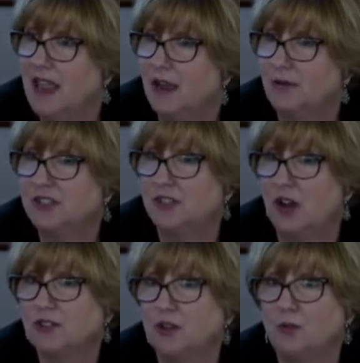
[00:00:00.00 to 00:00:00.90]
And we should
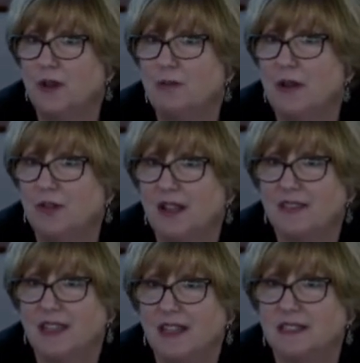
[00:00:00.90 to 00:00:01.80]
also remember
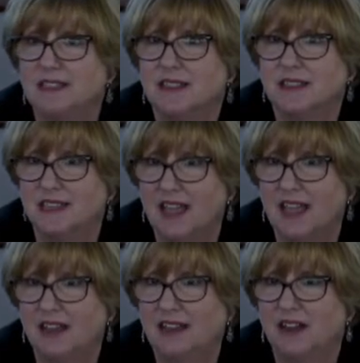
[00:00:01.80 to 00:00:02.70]
at the end of the
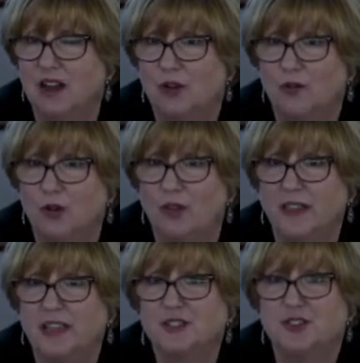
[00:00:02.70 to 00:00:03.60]
day, we're
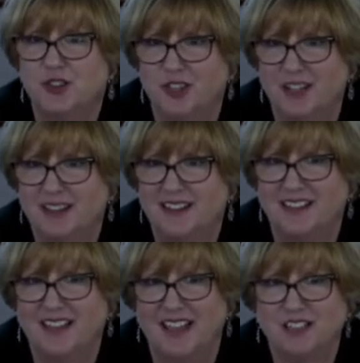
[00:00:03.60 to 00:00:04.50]
only as good
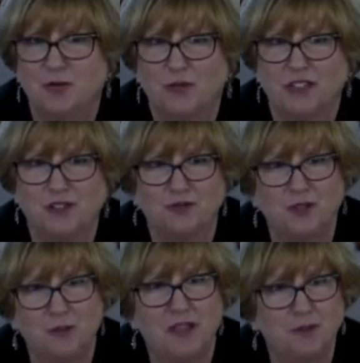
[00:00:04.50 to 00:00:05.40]
as what we do for
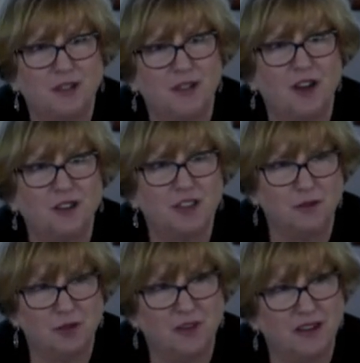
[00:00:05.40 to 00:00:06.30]
the people in our
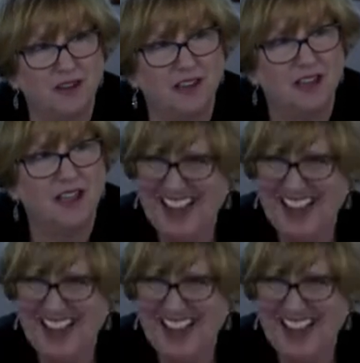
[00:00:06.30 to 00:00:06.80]
community.